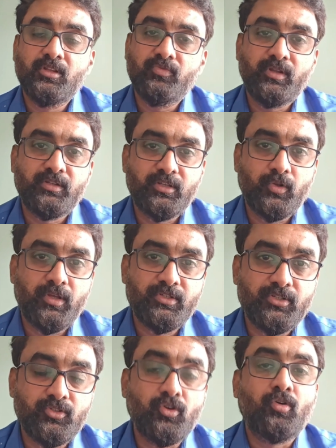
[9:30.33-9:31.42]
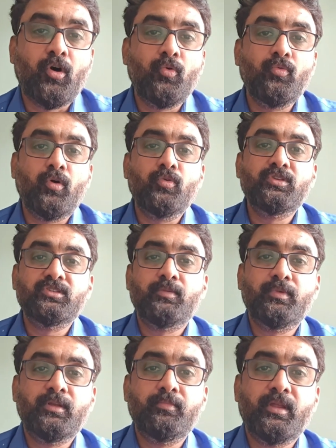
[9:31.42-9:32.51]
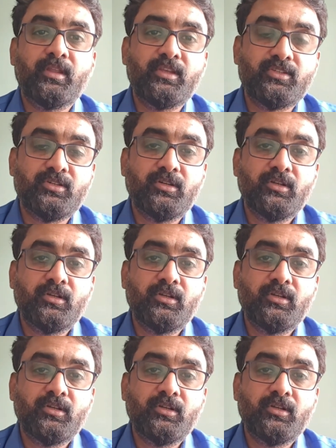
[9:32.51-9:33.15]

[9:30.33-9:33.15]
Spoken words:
various regulations. So how these are being managed.